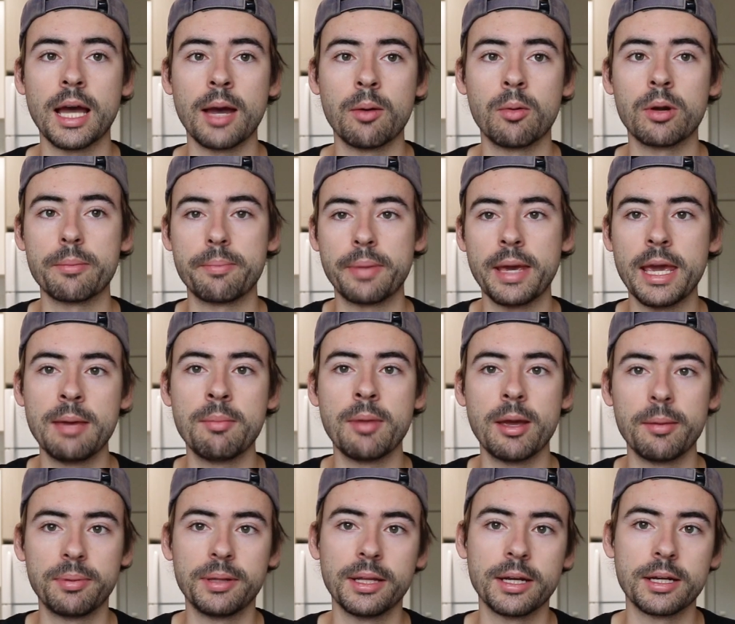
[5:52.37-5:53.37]
I want to pay
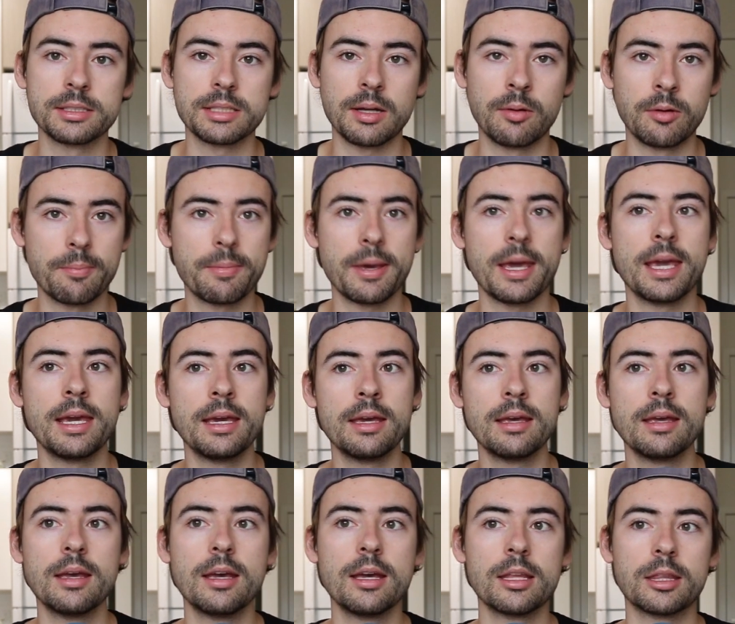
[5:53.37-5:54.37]
my players. I want to
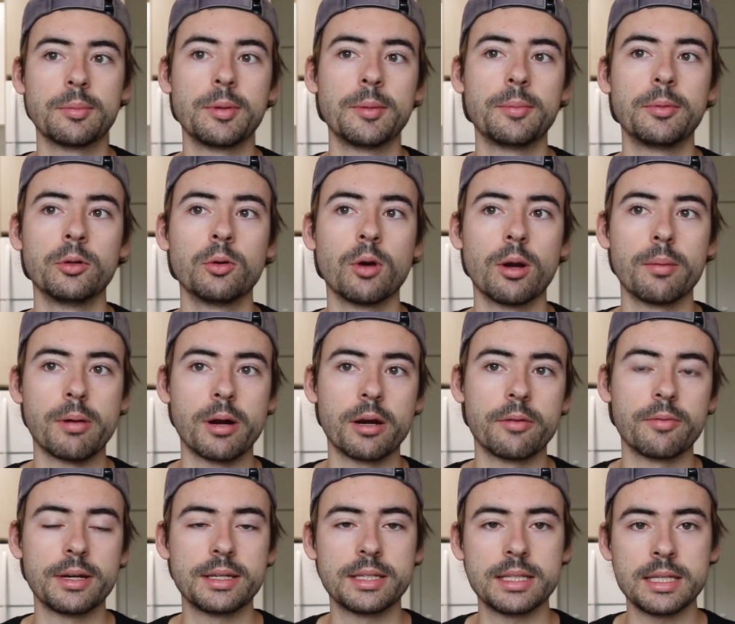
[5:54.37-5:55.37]
pay the people who are a part
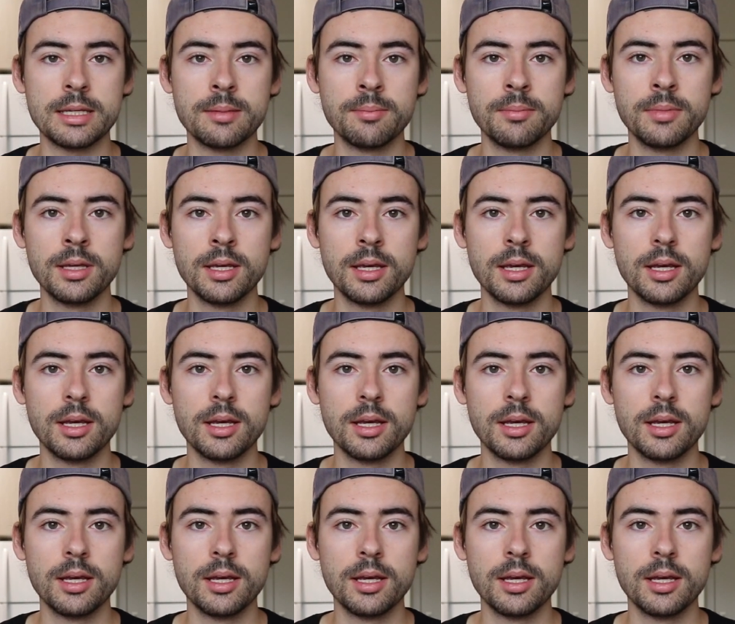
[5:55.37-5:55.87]
of our team.